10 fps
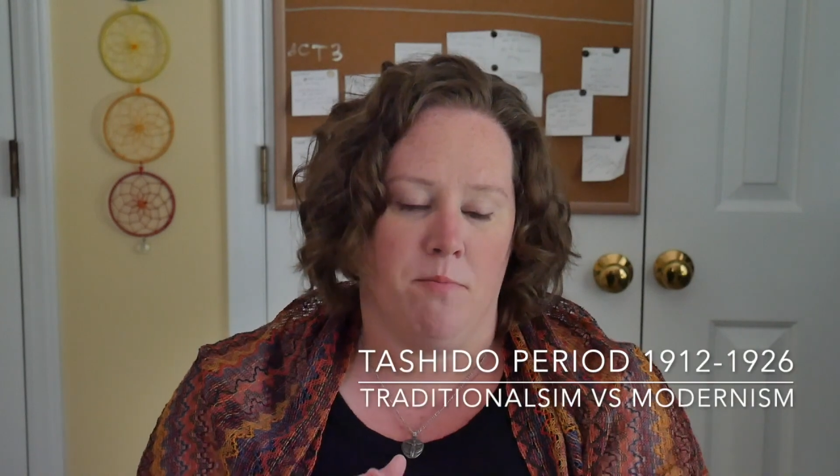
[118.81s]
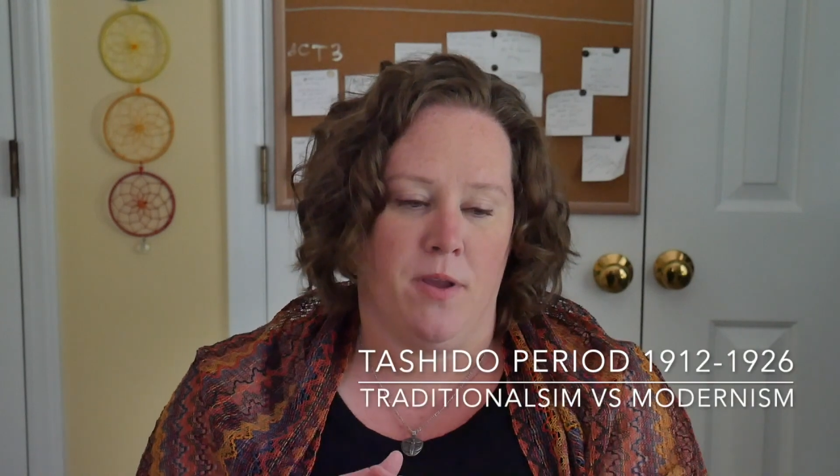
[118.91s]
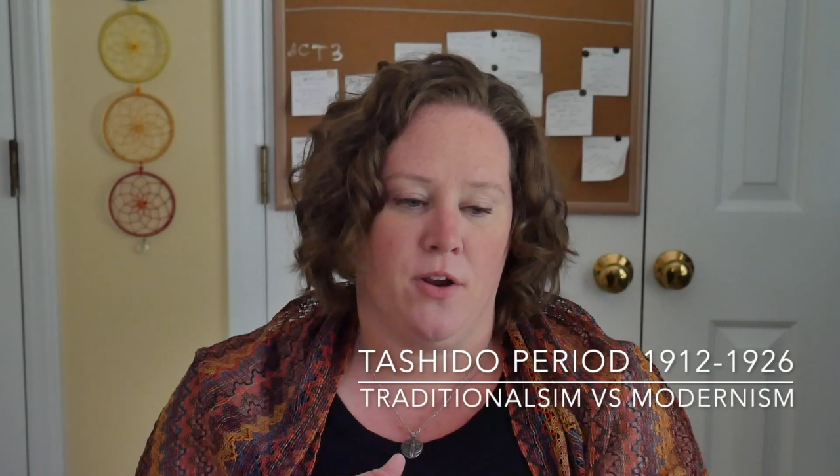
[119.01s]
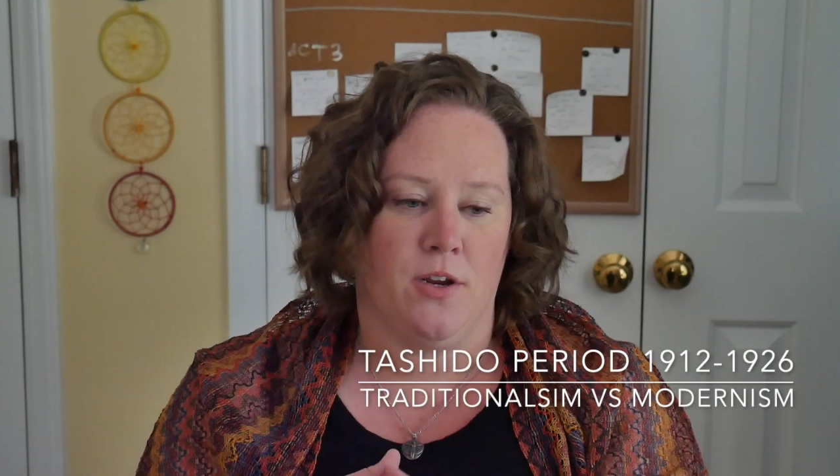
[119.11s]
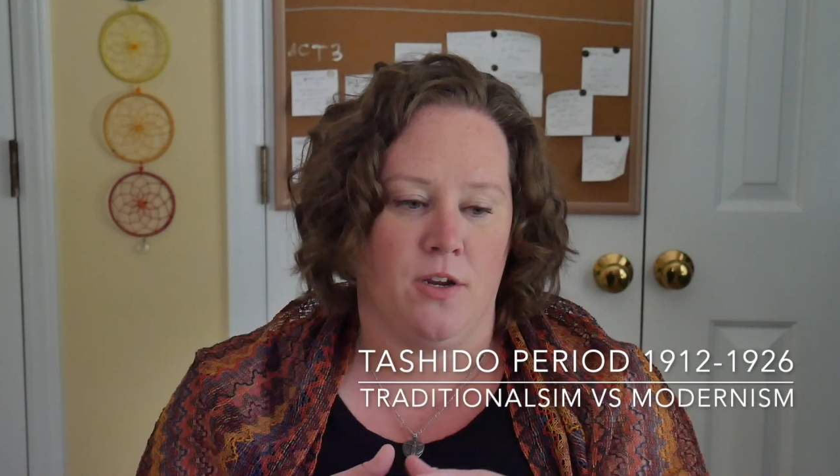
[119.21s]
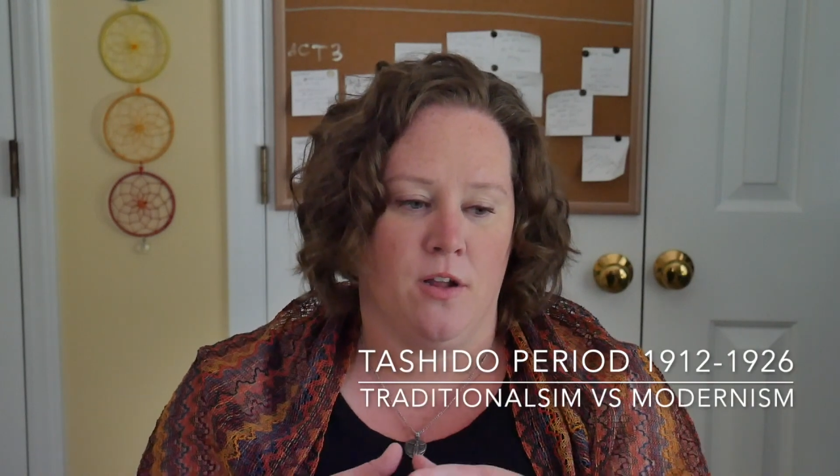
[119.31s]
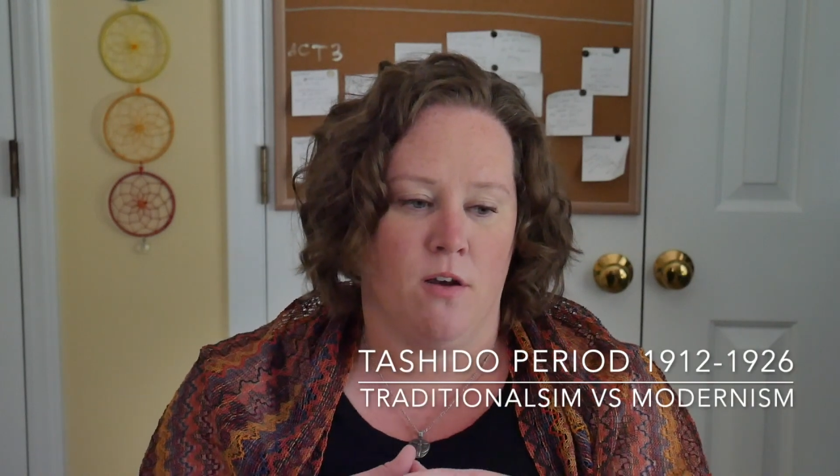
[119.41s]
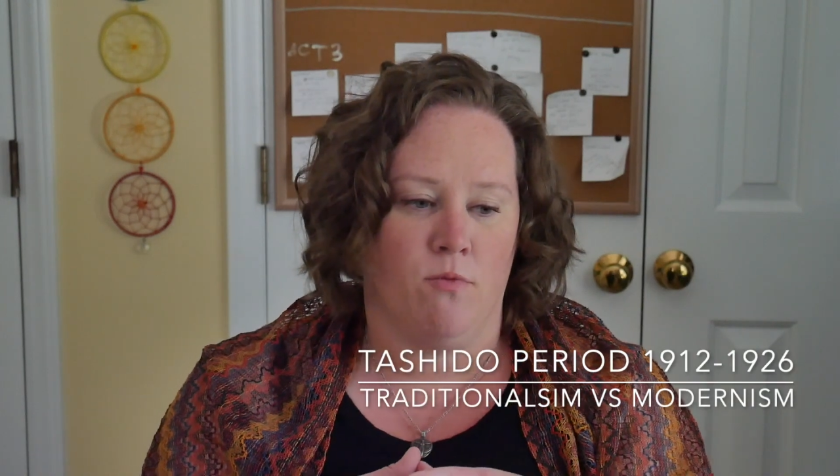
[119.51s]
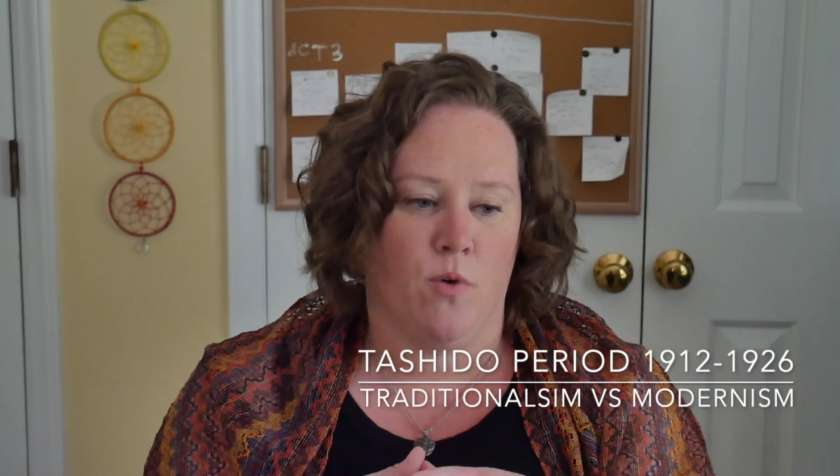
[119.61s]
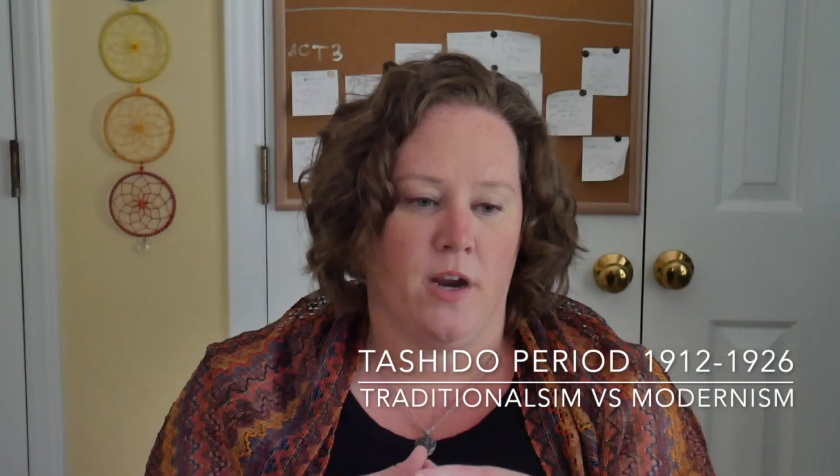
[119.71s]
period
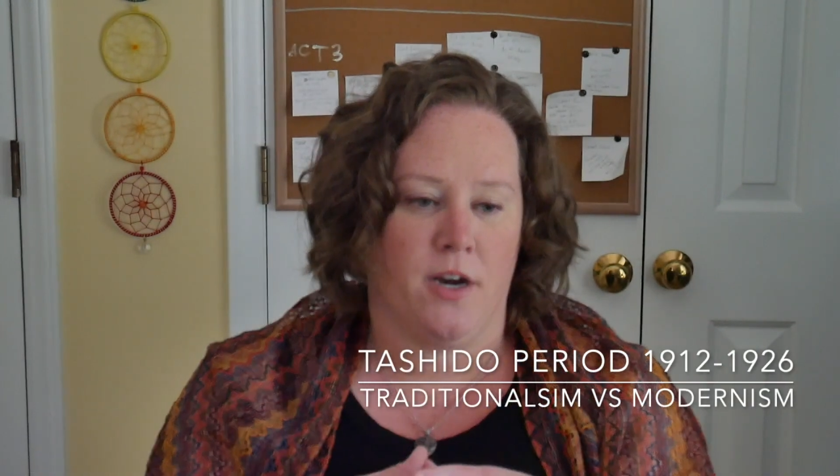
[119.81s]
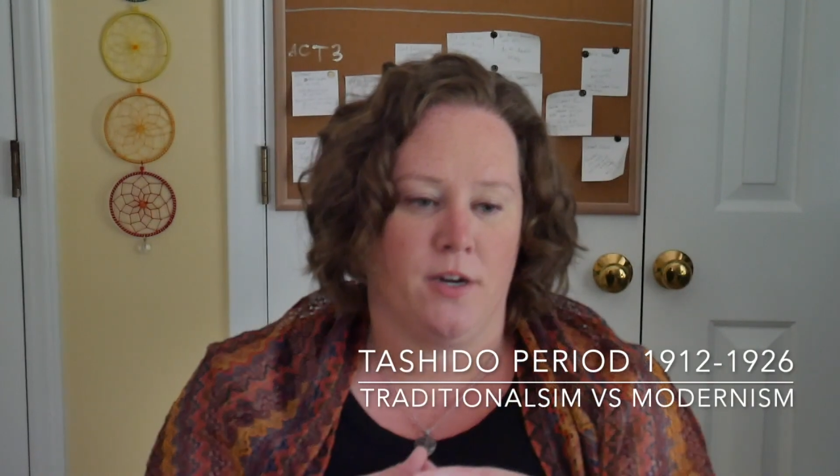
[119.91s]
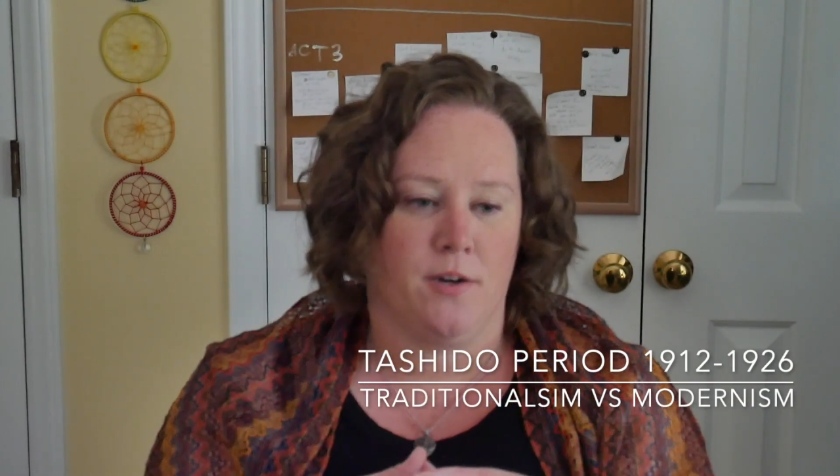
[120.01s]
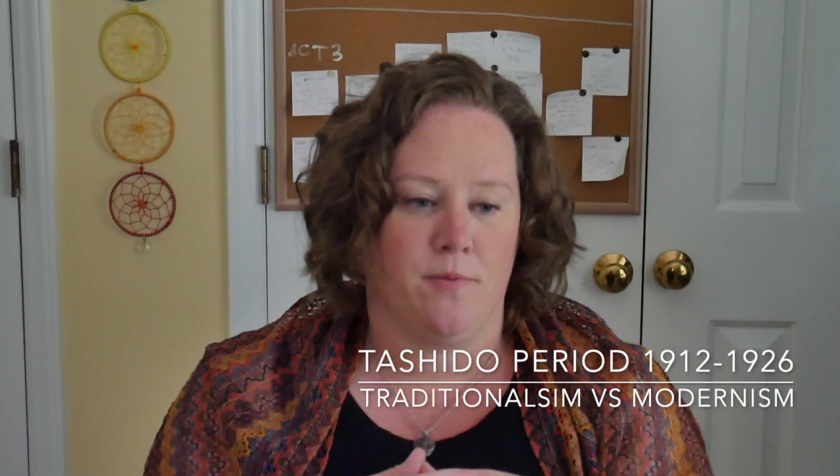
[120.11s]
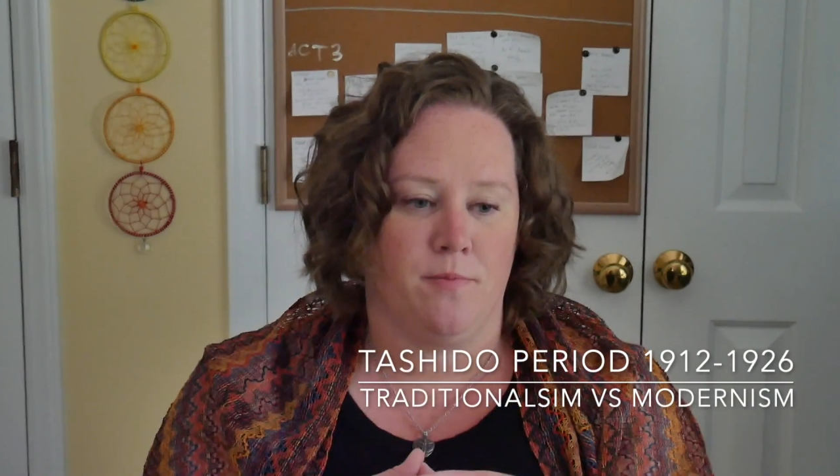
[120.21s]
of where